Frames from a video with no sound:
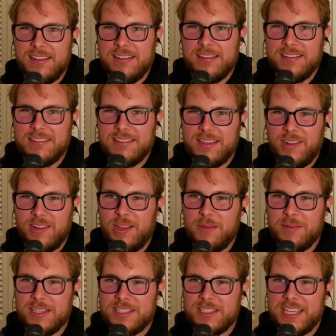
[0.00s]

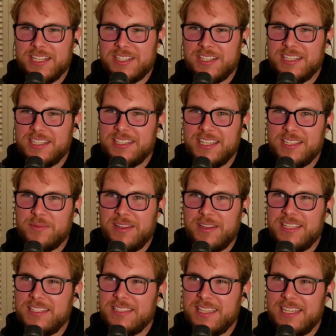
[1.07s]
globalization is one of these
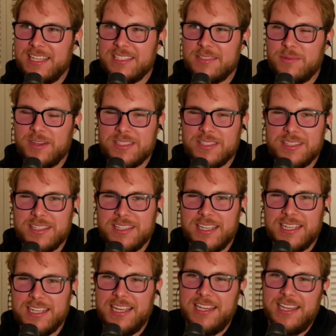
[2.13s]
things where
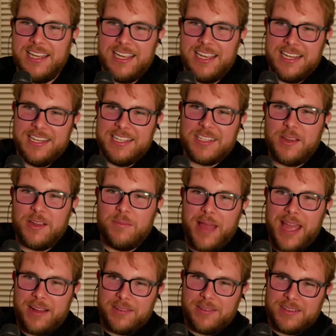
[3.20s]
it doesn't go
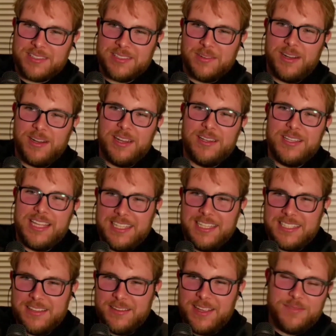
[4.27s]
backwards, or at least
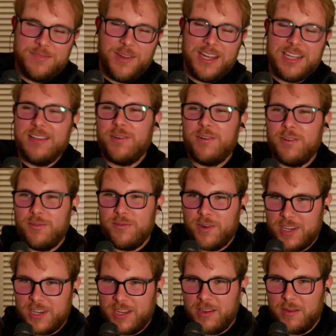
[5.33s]
it's very difficult for it to
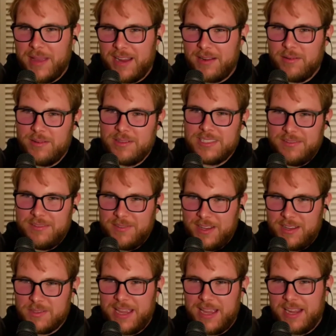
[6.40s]
go backwards. And if it goes
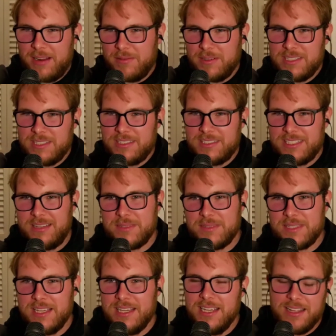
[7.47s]
backwards, it seems
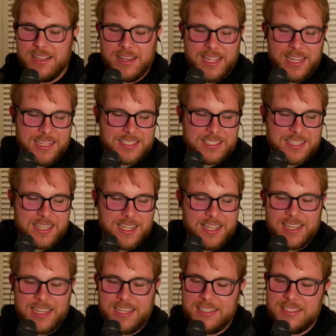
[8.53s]
like
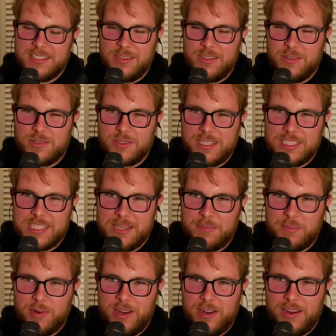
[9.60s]
it's usually
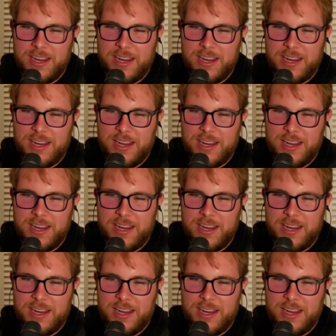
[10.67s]
temporary.